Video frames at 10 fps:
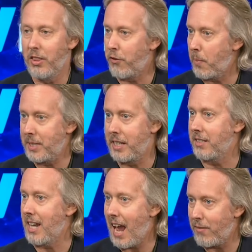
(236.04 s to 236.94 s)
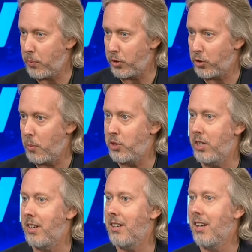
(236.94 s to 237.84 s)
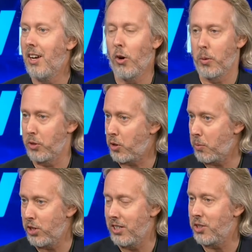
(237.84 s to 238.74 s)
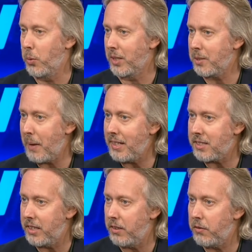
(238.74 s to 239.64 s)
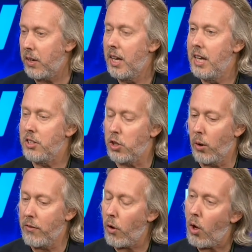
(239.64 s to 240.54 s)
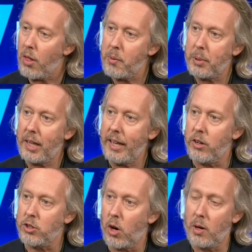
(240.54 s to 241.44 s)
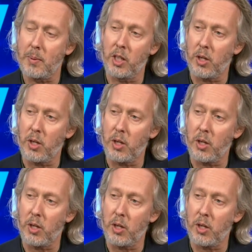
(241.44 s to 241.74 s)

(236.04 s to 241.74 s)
the pharmacy doesn't have the prescription, or the prescription is too expensive. So if all the players are able to